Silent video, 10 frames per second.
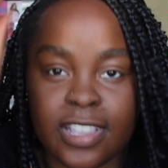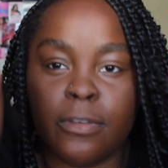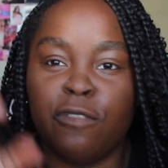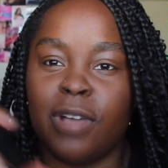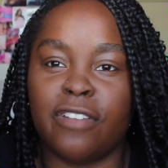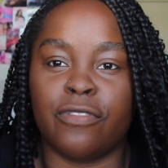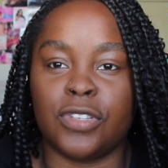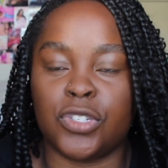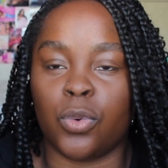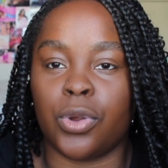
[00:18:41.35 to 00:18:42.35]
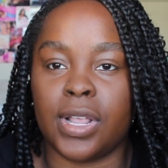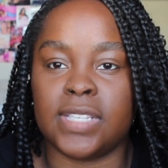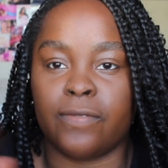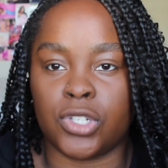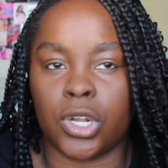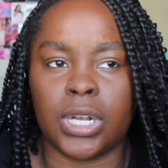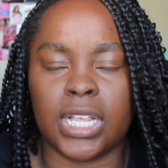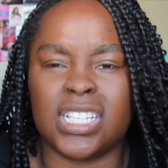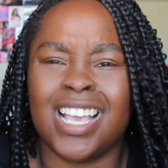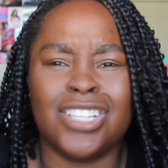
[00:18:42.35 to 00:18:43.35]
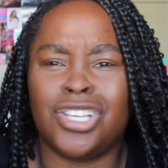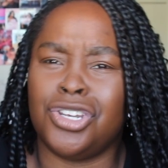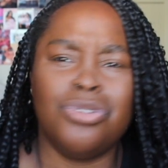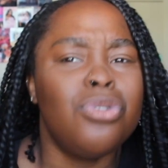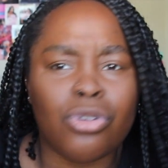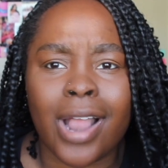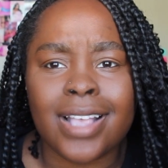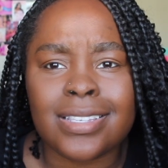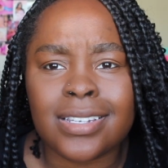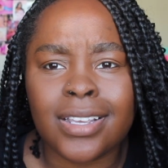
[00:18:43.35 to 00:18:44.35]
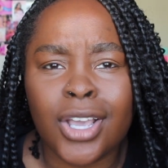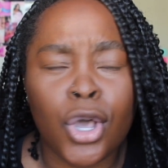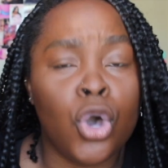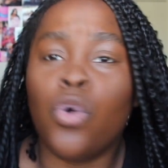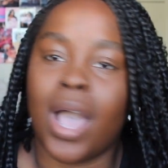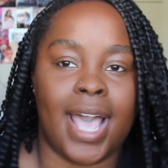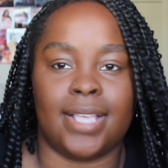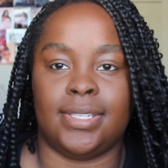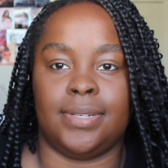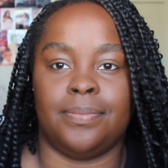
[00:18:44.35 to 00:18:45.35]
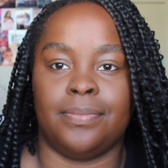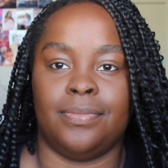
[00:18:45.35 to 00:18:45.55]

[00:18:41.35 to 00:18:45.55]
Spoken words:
to move my sororities and fraternities to Newcrest. Who asked?